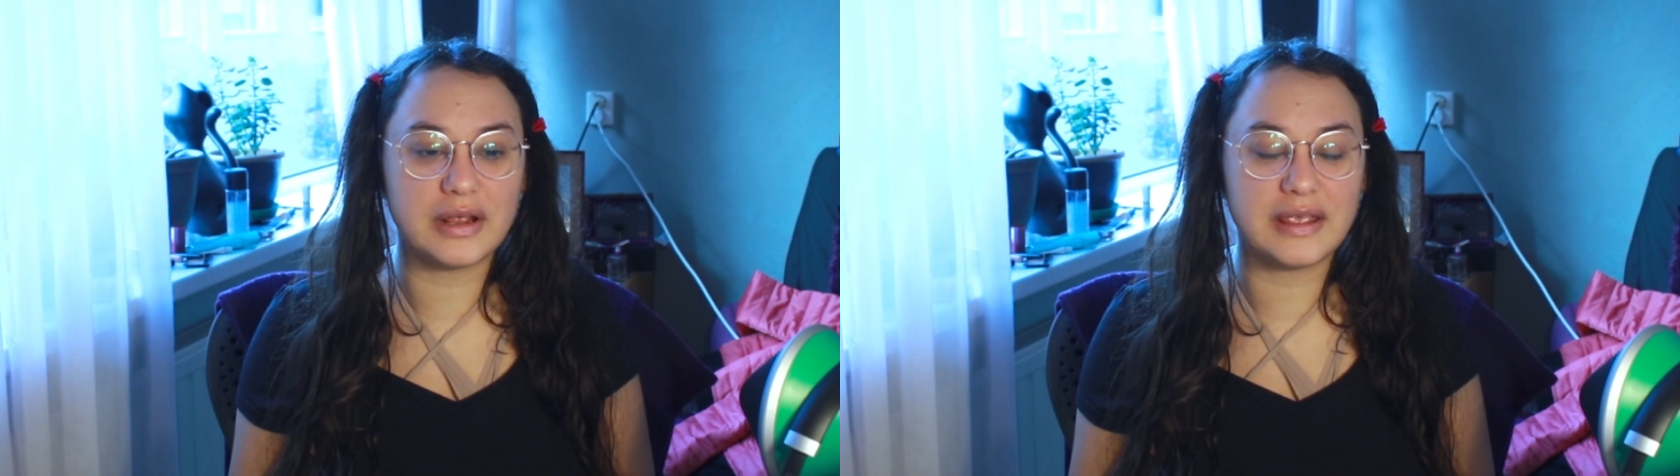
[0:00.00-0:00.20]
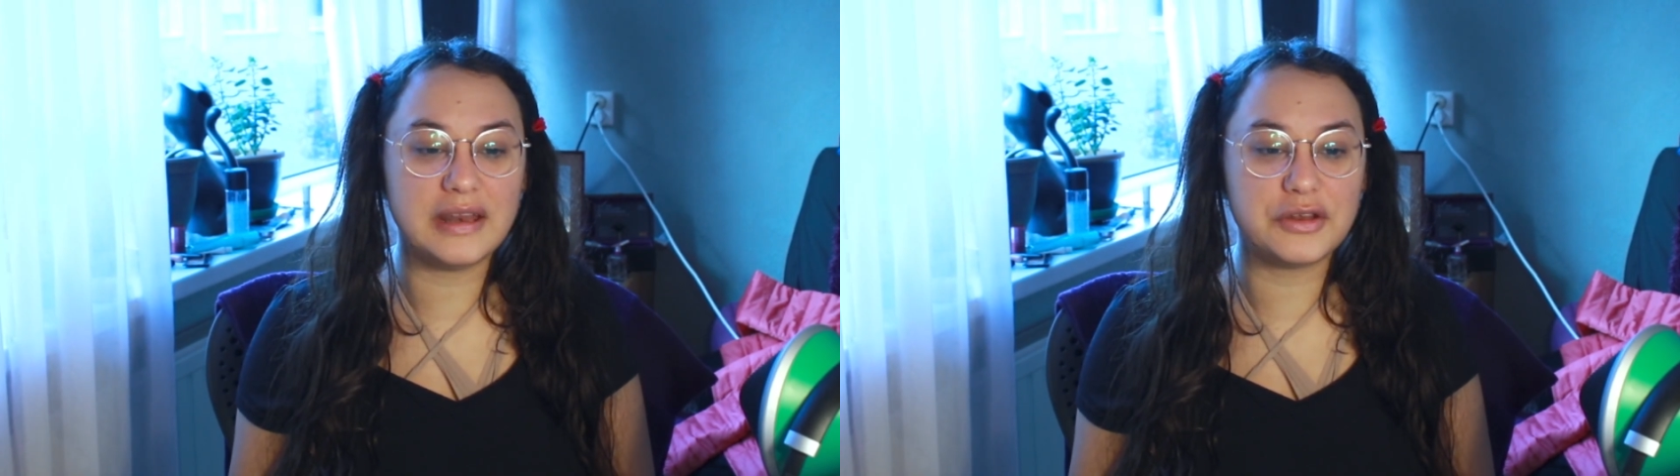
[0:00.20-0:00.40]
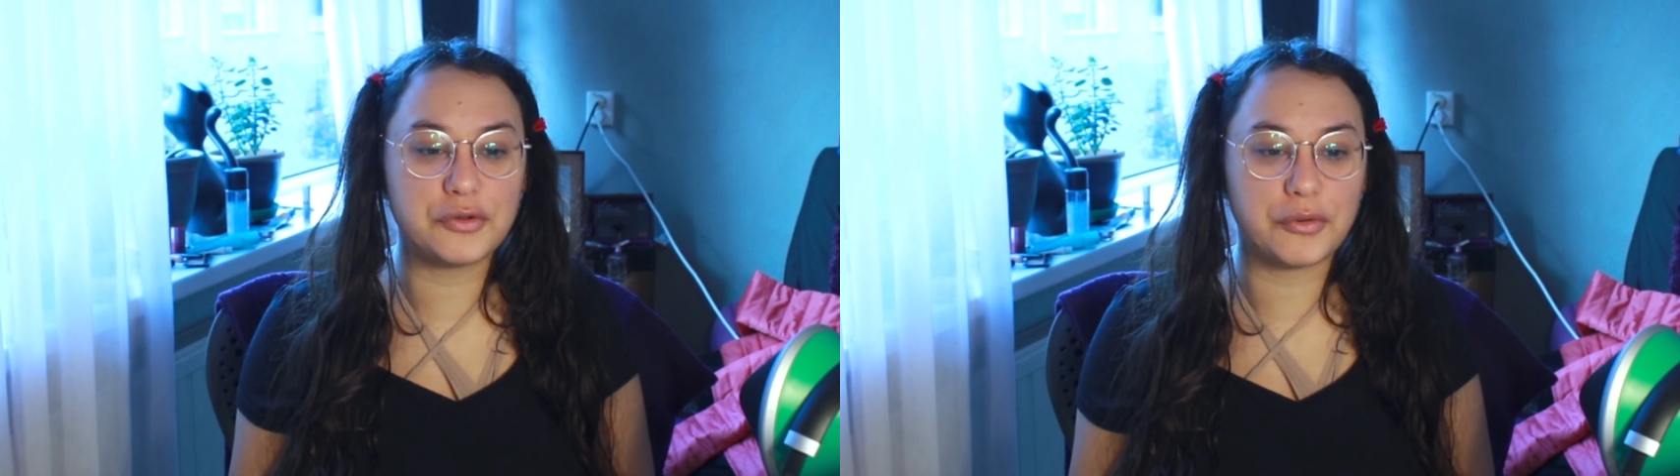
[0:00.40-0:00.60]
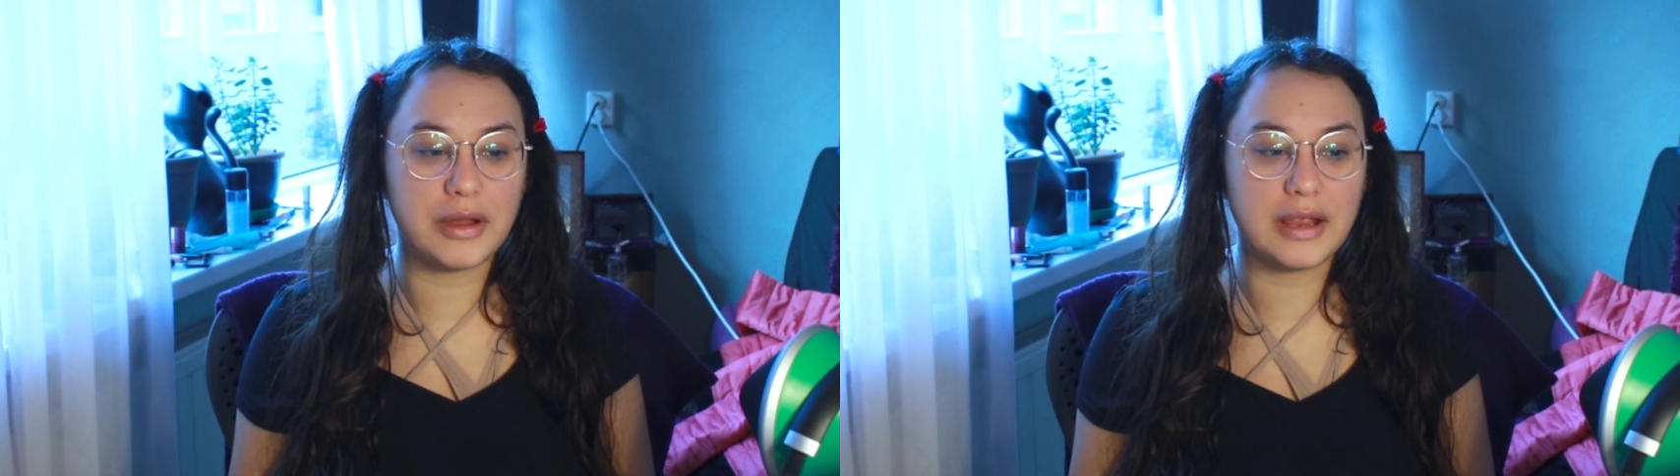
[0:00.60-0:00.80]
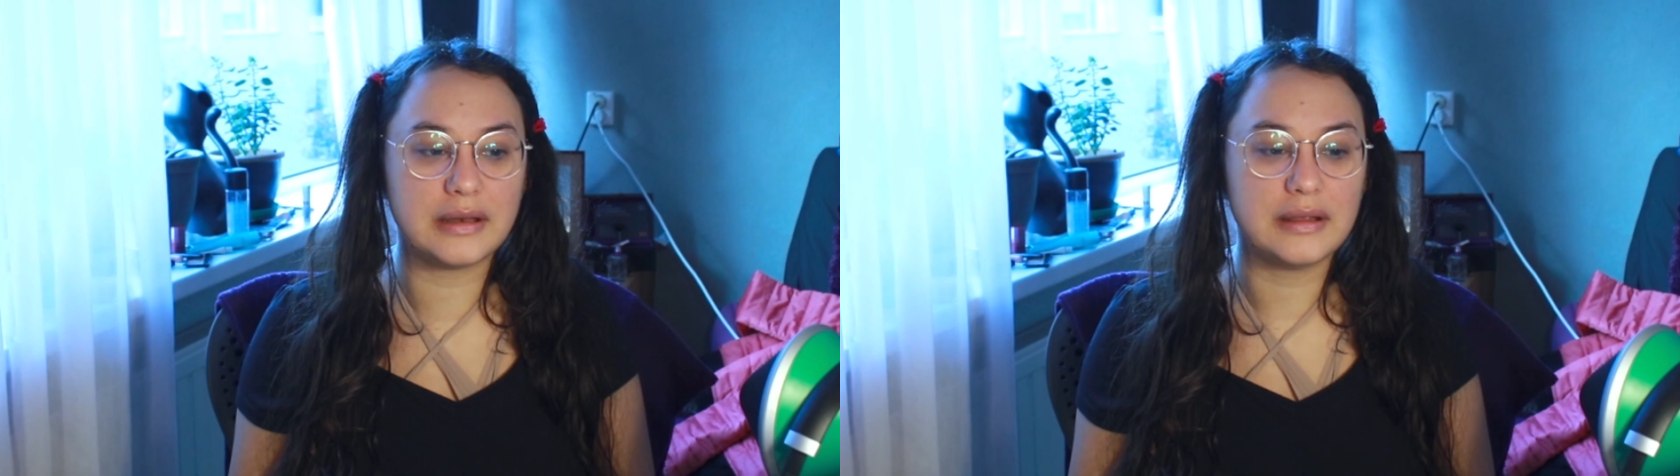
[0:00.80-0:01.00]
again in
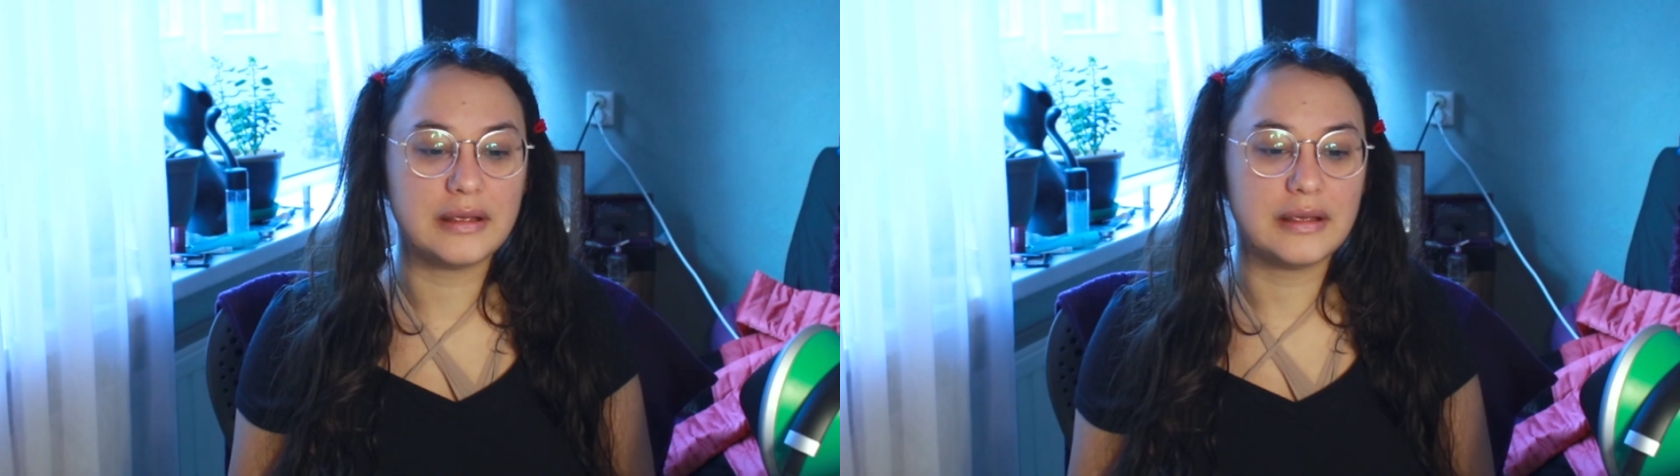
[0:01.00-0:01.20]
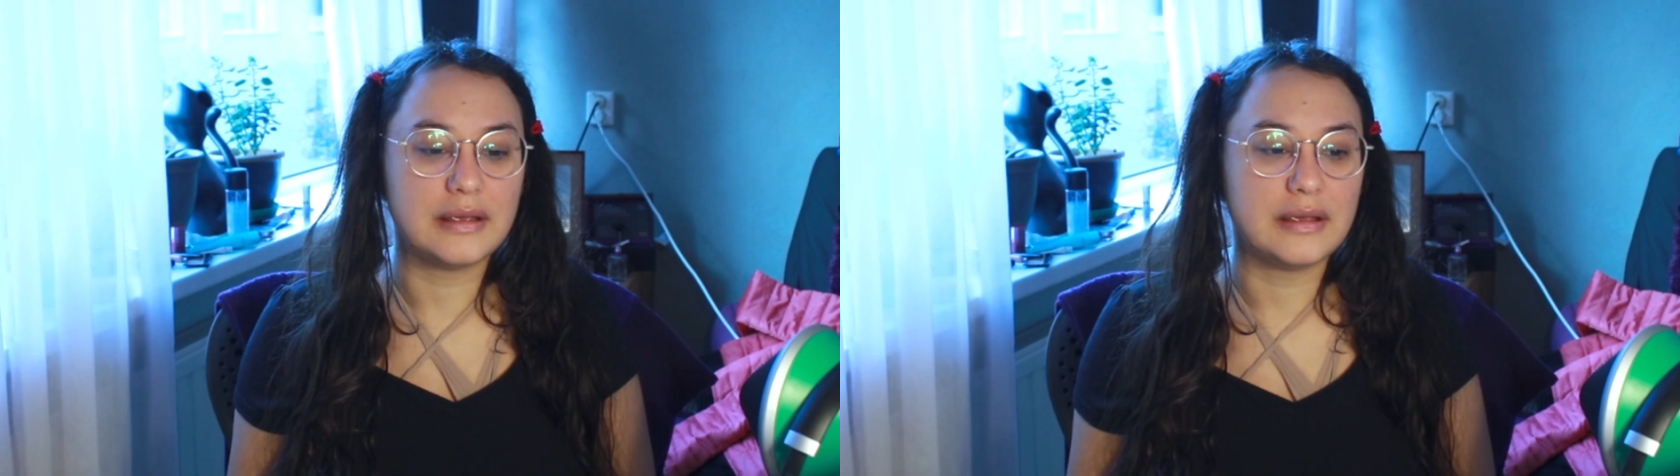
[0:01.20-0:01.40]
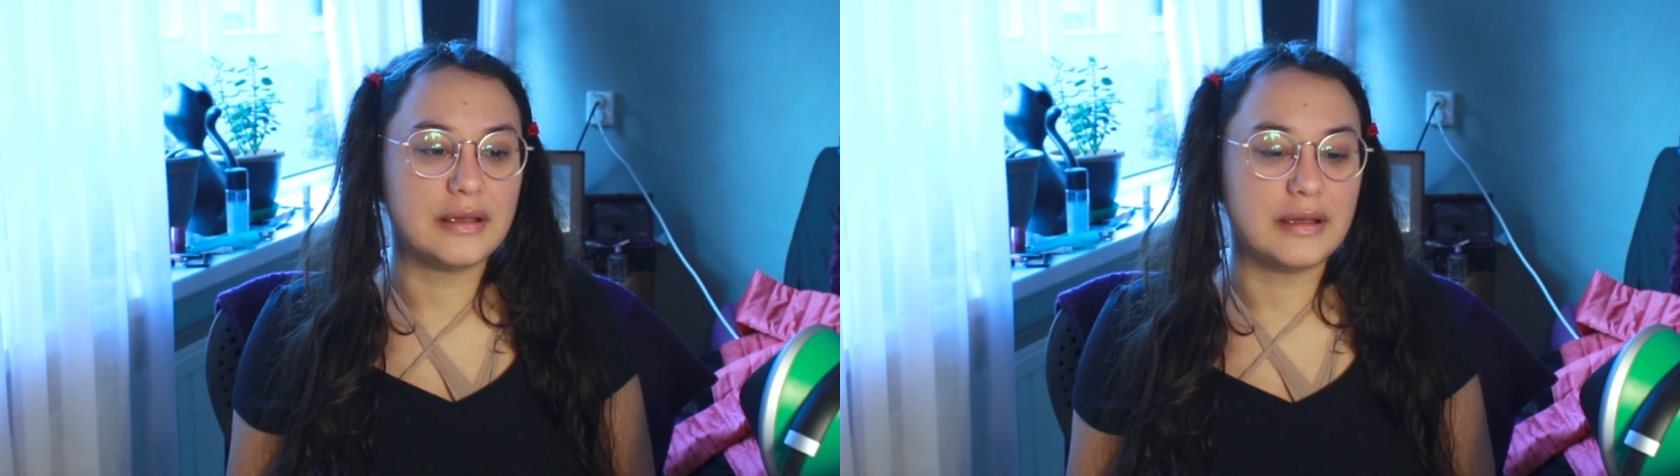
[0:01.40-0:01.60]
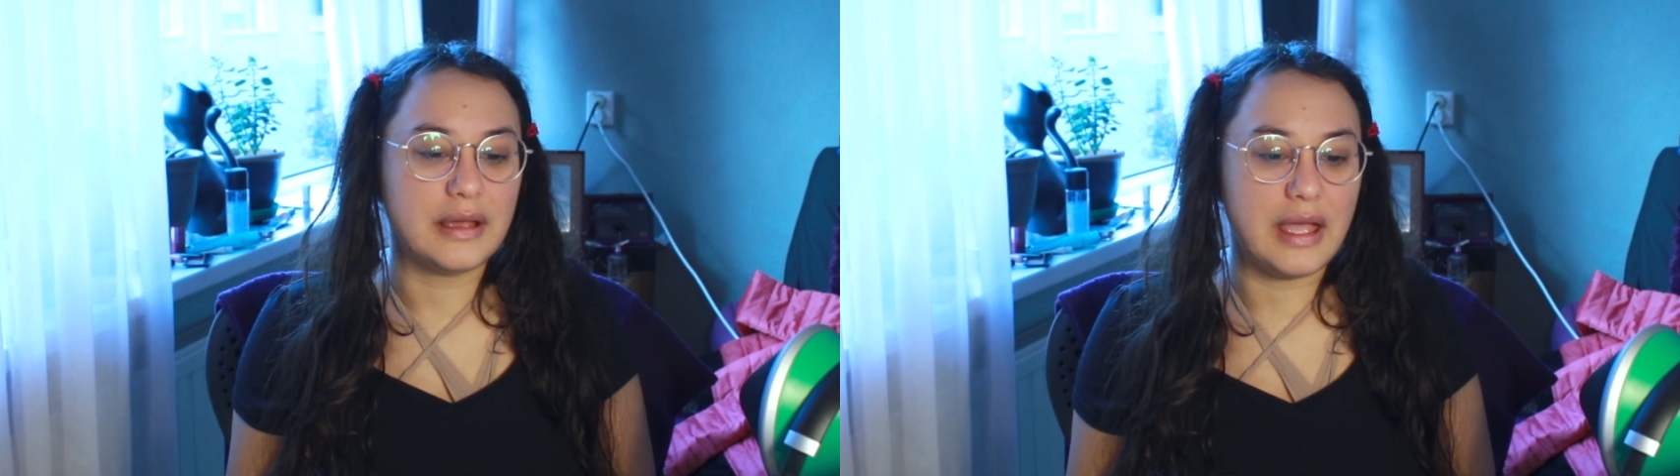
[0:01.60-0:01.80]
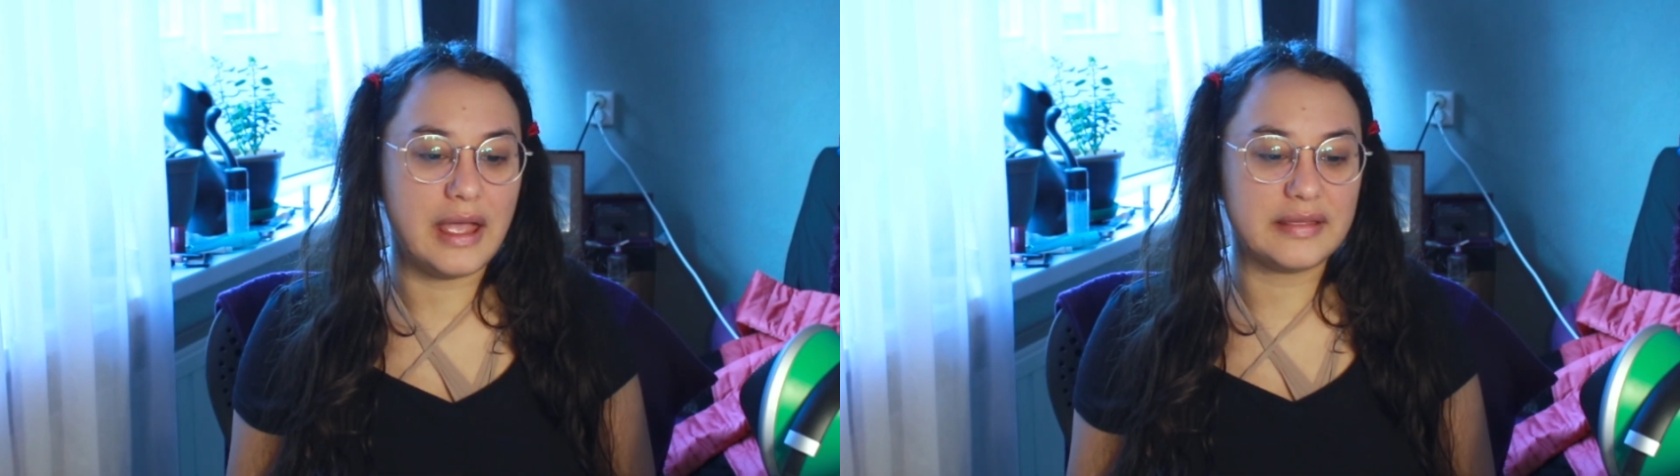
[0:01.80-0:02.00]
Ukraine
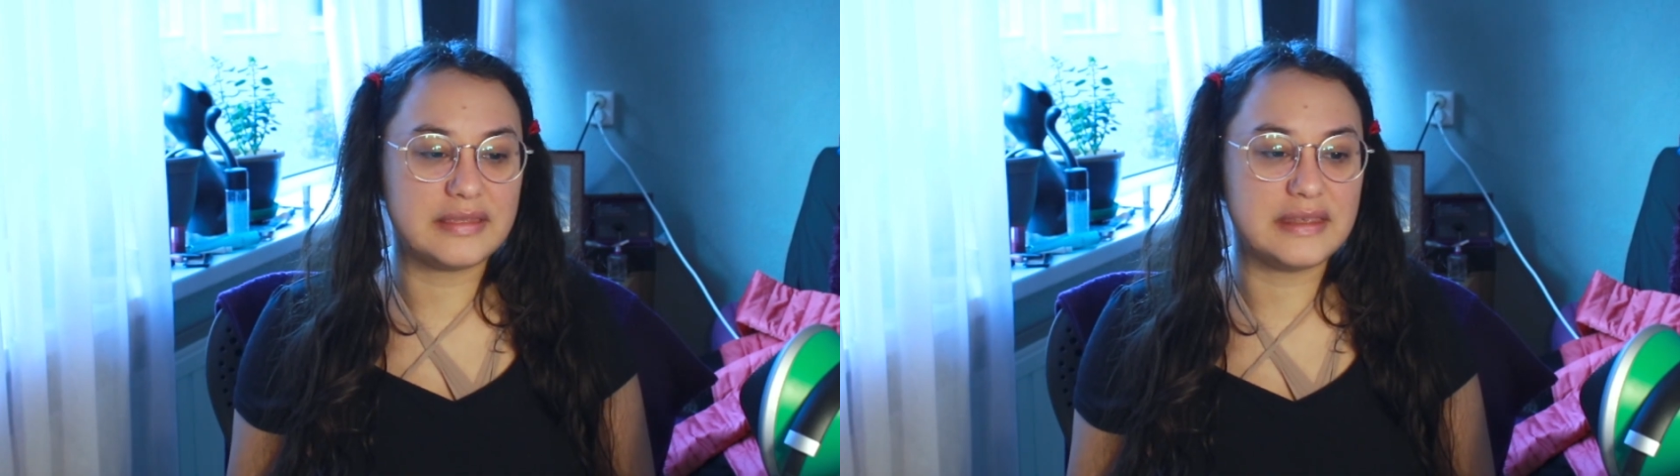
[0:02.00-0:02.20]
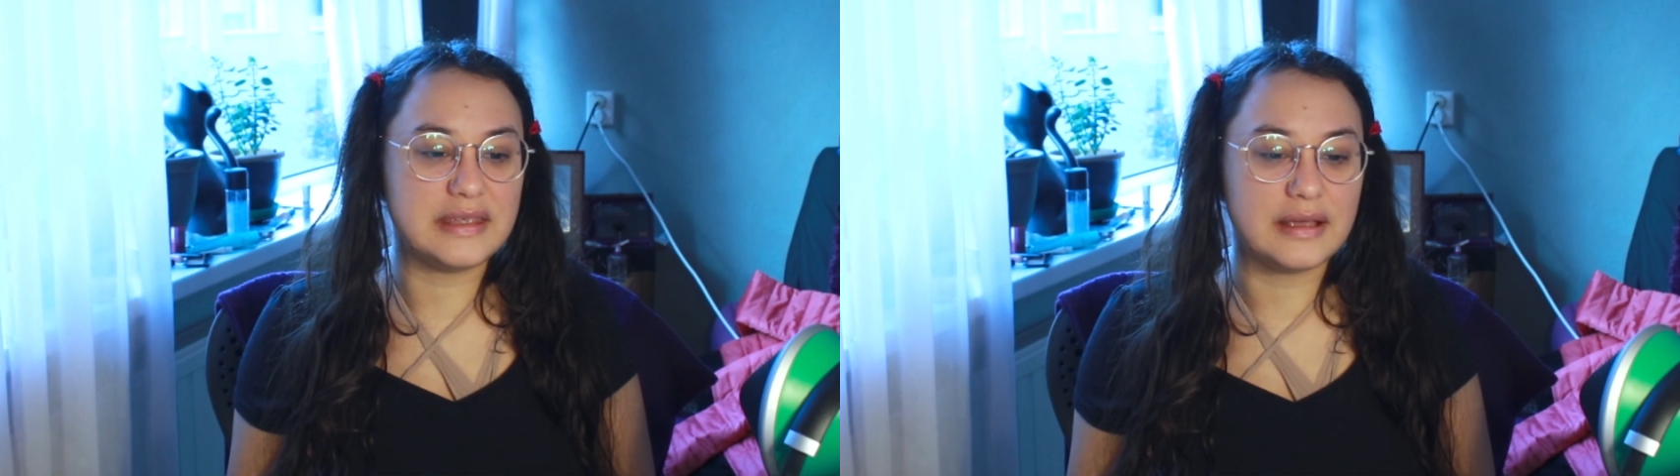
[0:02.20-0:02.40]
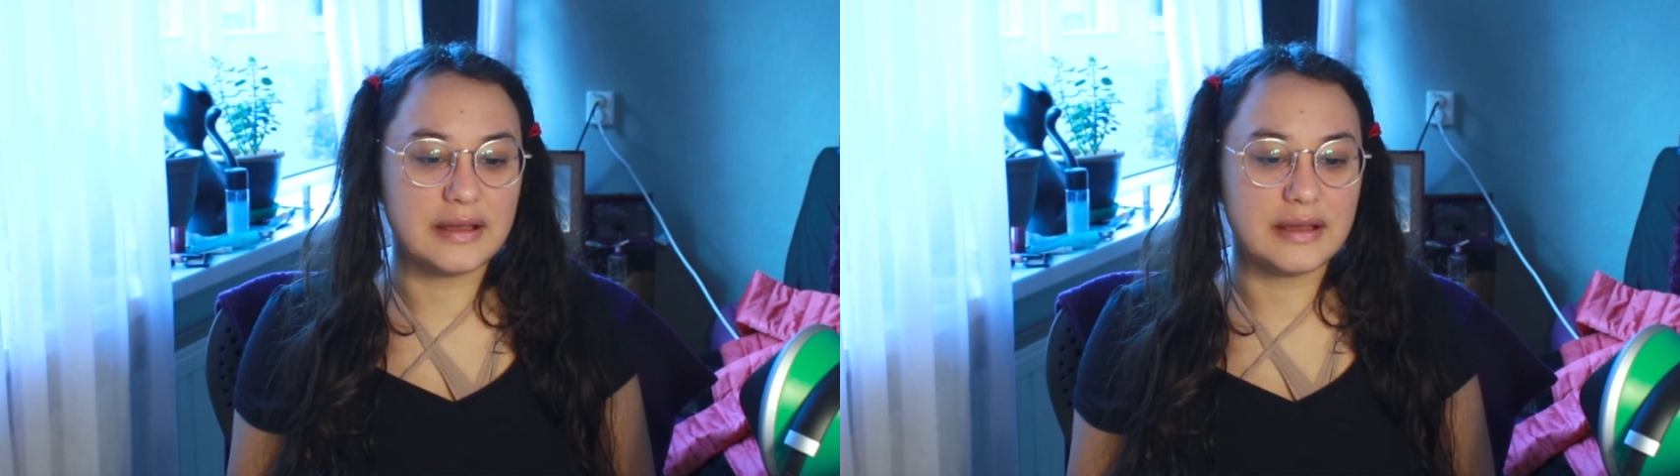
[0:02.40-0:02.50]
at the